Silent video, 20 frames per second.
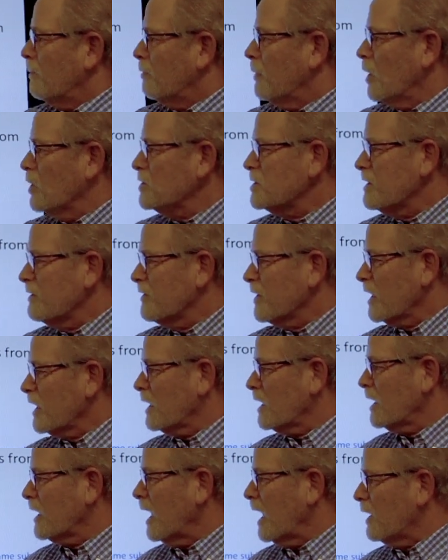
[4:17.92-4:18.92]
Most of the
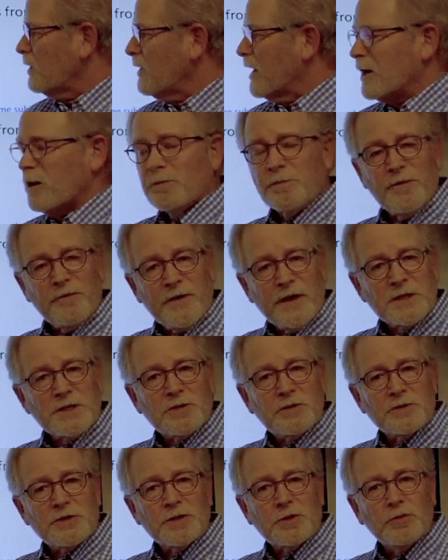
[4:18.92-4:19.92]
Colorado
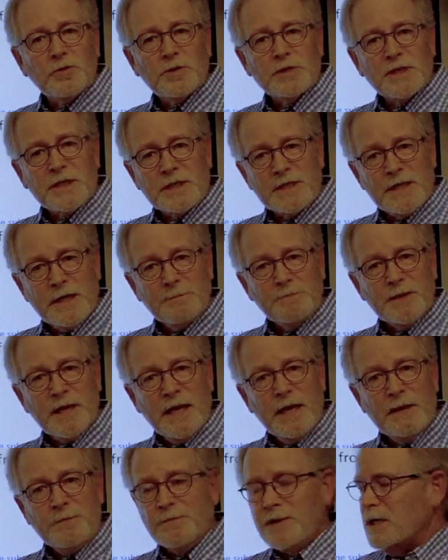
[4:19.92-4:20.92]
professional schools
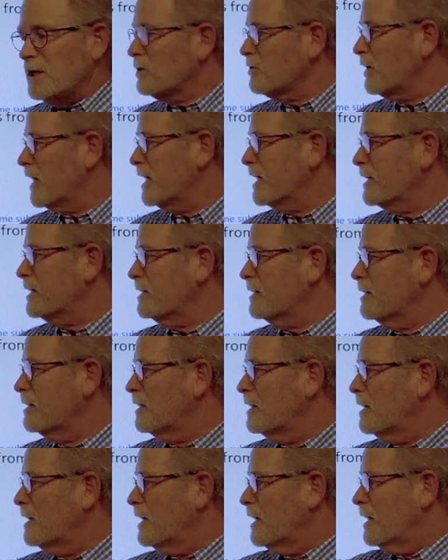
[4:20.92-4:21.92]
accept AP credit,
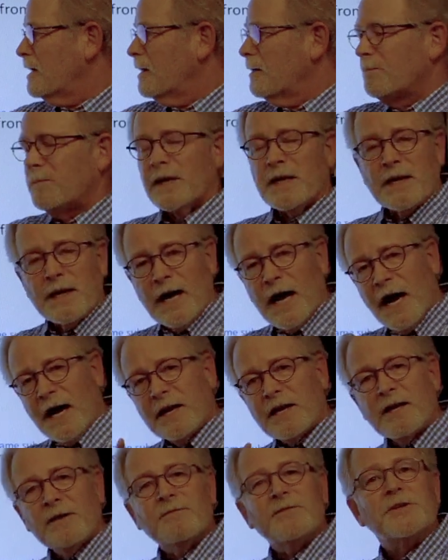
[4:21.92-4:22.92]
but
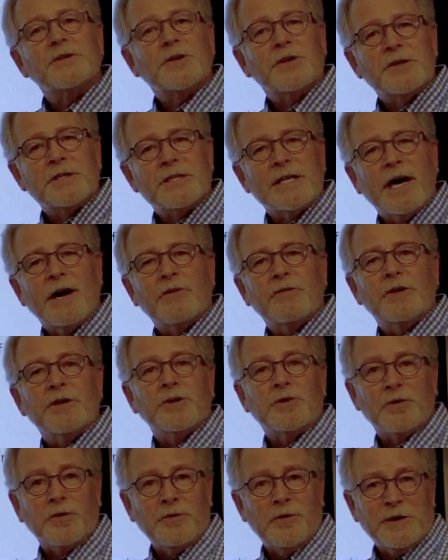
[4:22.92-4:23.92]
not if it turns out
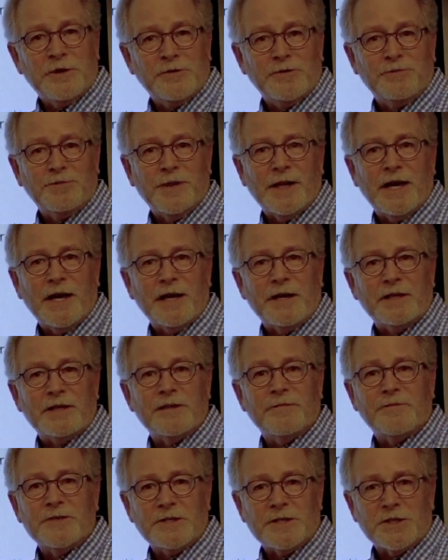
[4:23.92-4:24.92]
you're going to apply
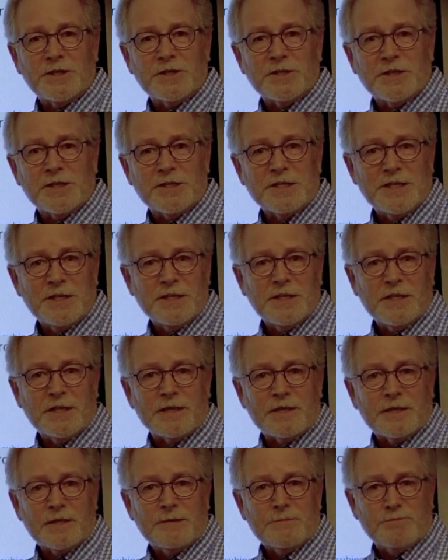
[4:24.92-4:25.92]
to physician
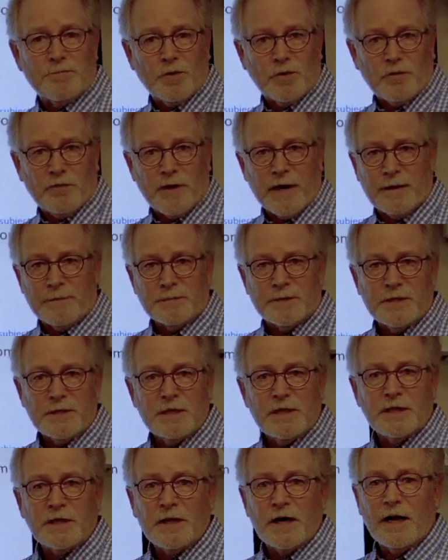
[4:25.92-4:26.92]
assistant programs
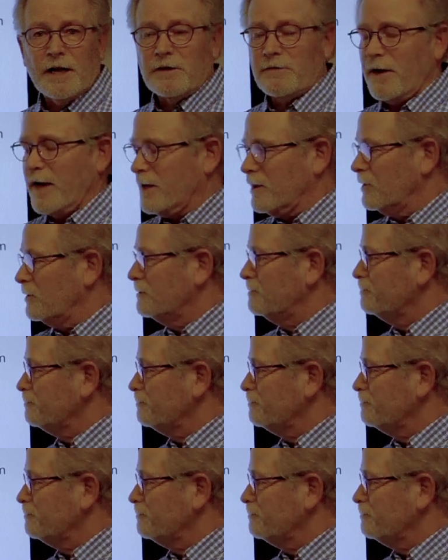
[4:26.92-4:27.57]
in Colorado.